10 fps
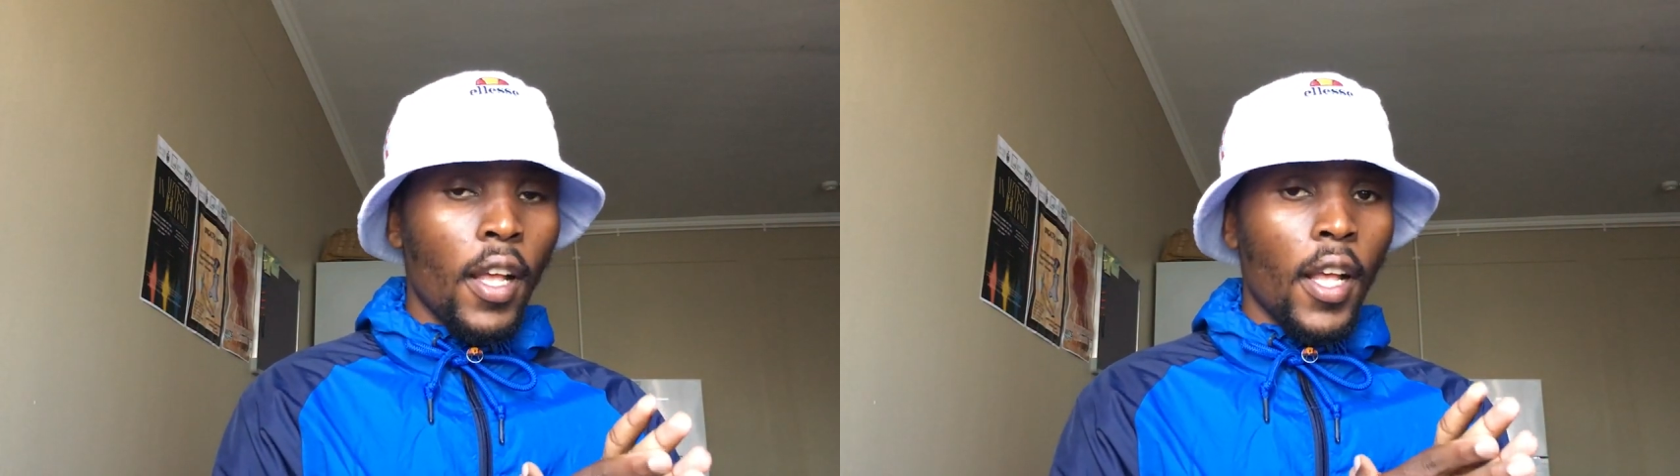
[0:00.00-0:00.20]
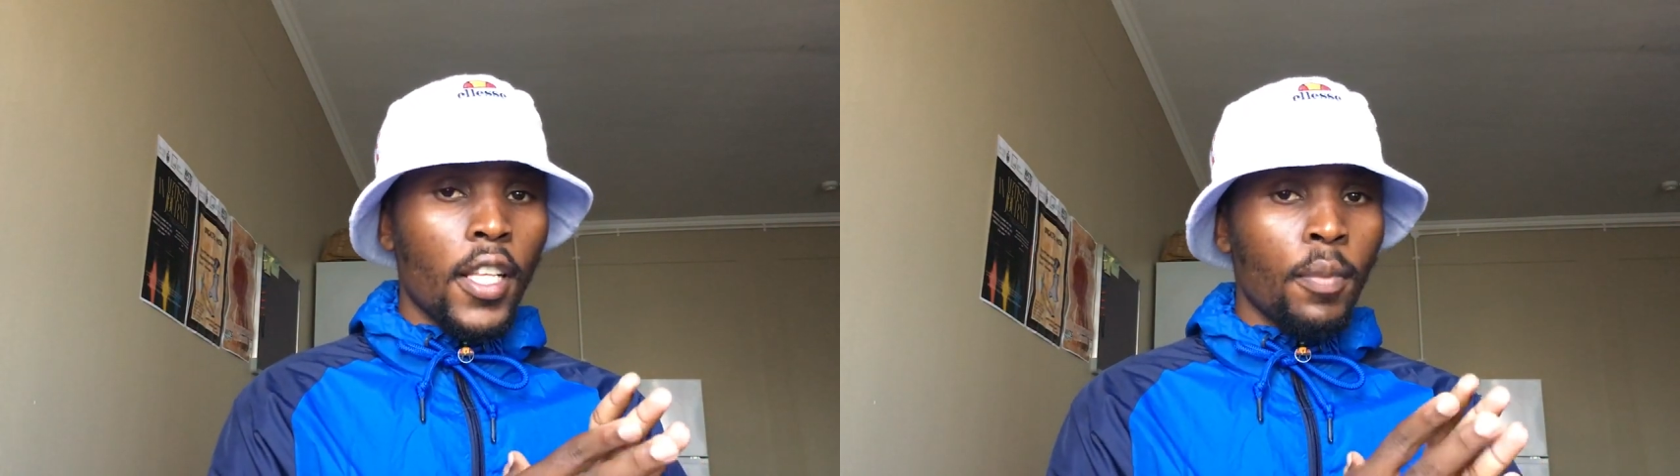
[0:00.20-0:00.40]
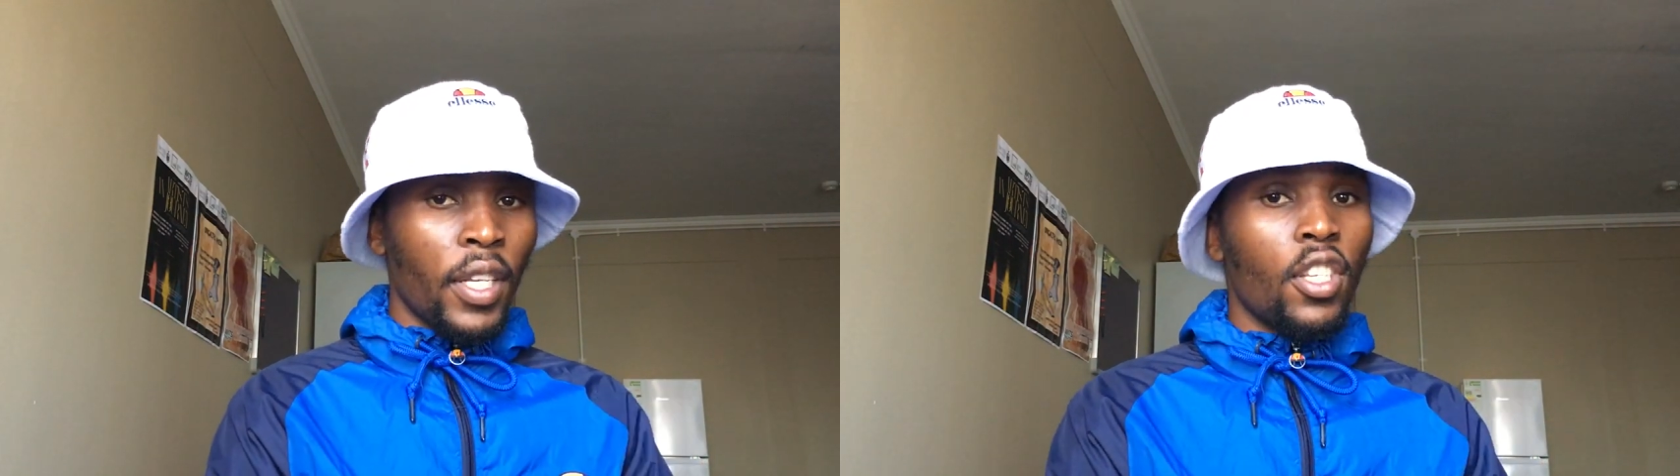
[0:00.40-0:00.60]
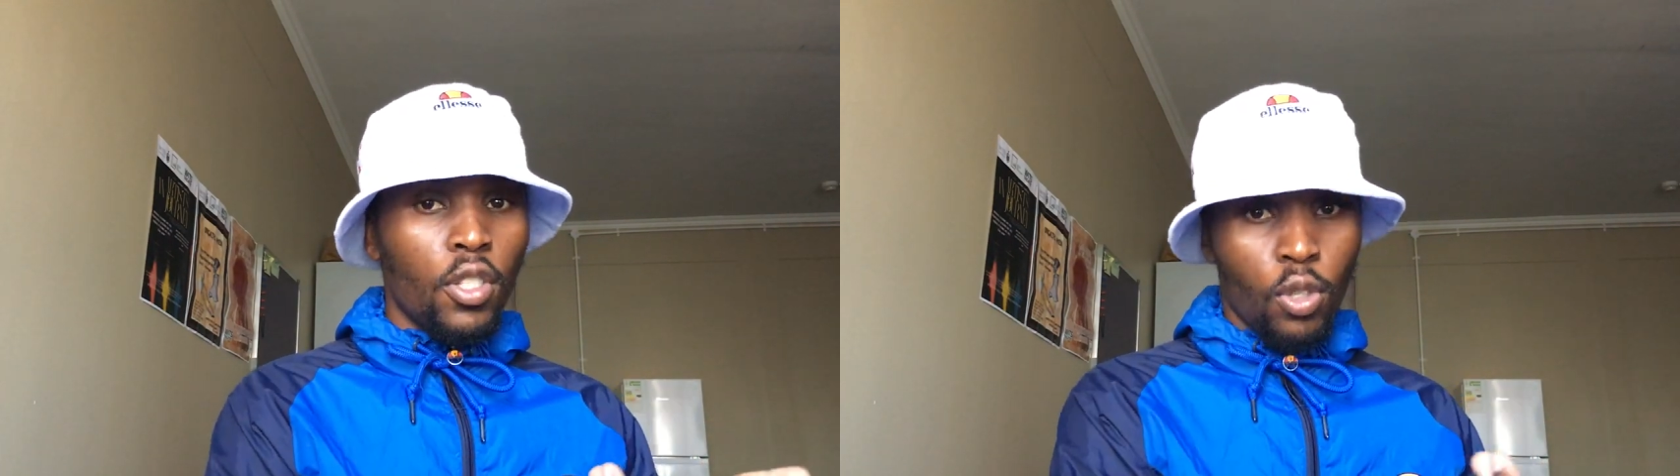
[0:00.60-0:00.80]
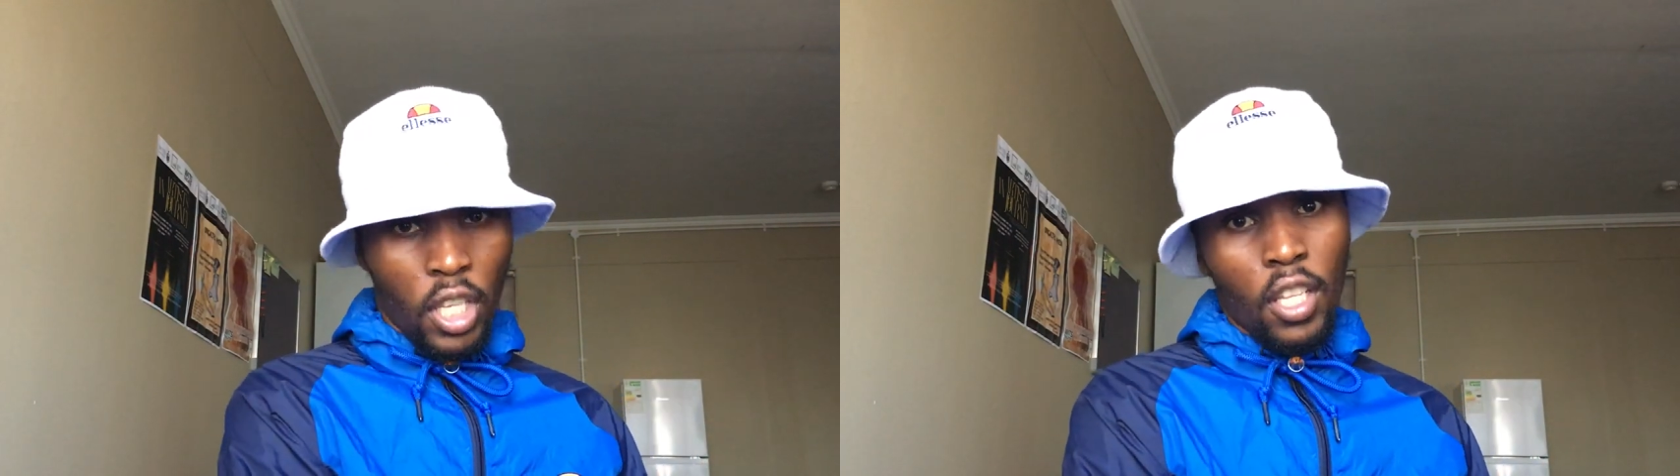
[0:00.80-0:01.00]
as much
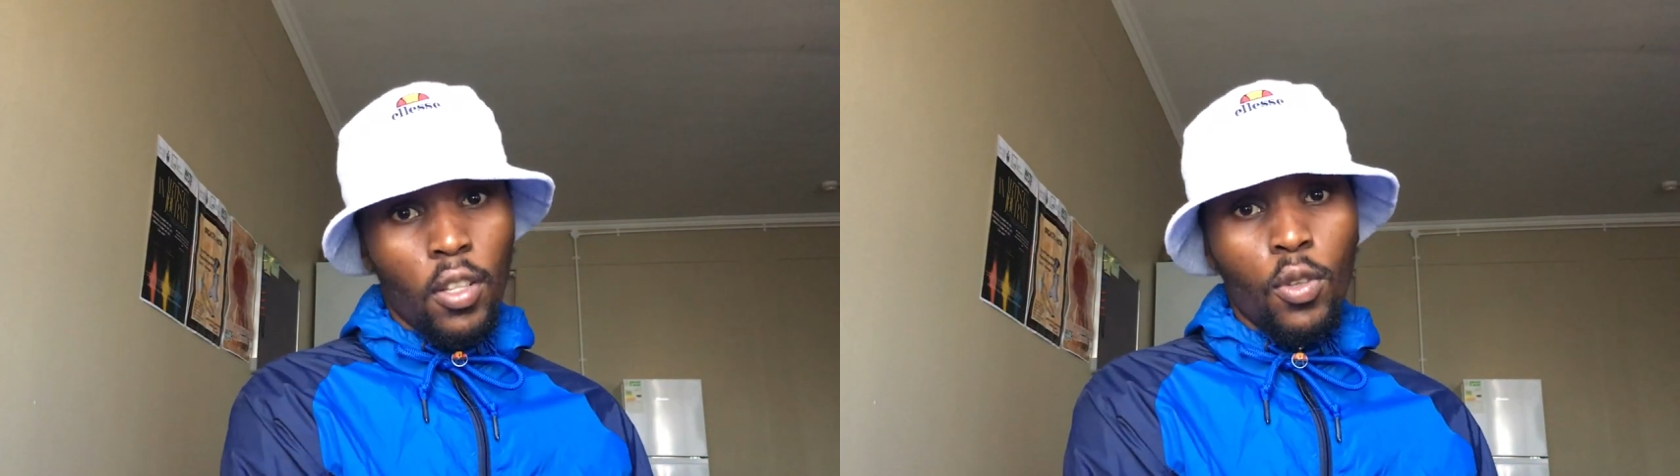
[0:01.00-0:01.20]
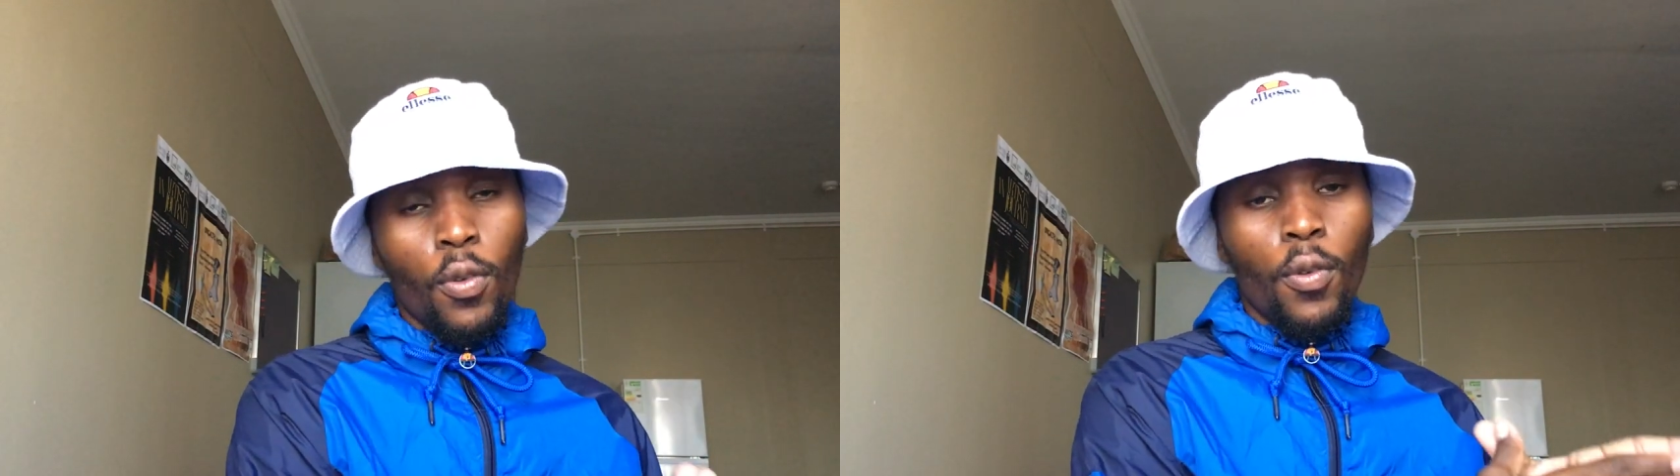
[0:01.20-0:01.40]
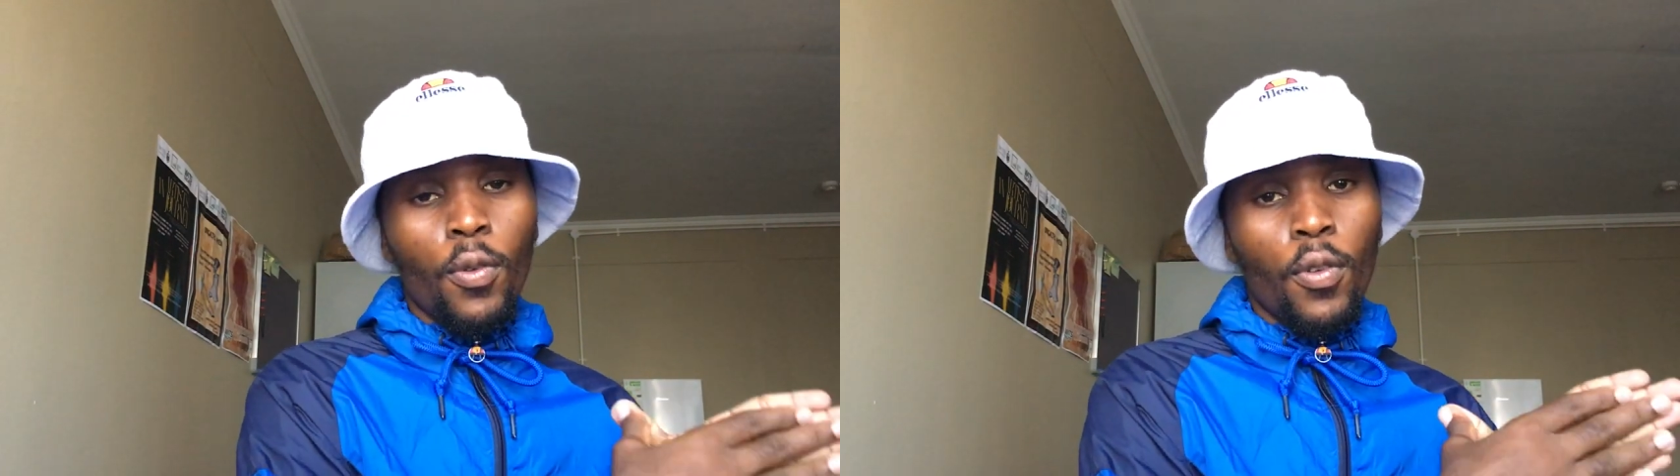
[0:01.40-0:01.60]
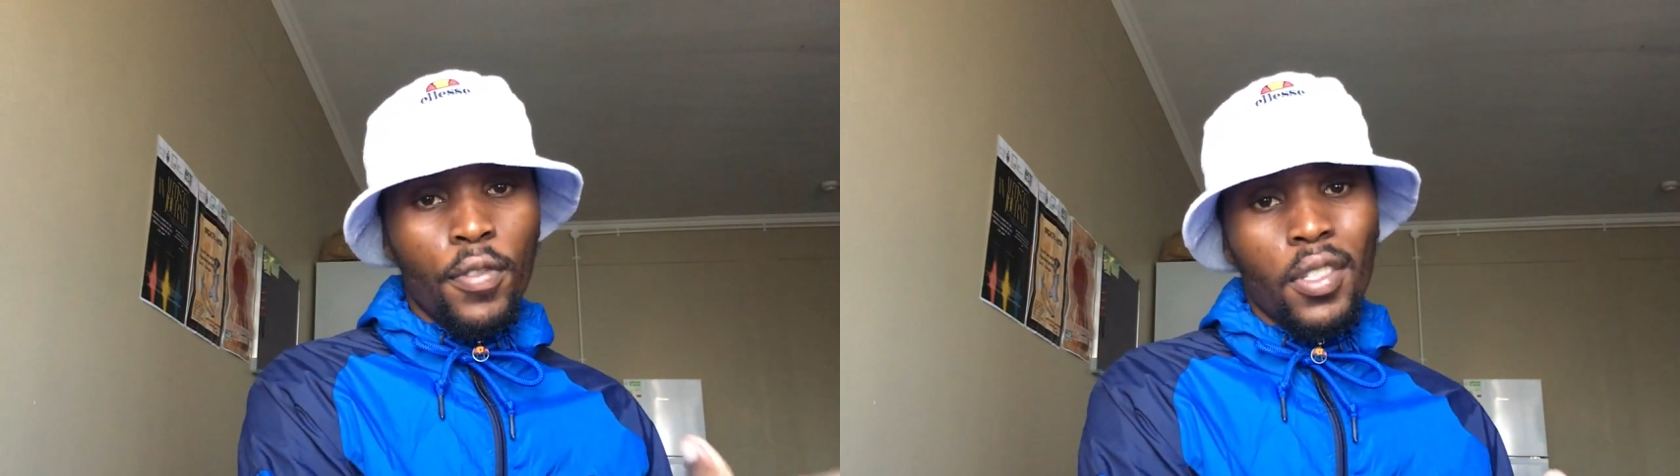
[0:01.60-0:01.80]
as you can, you've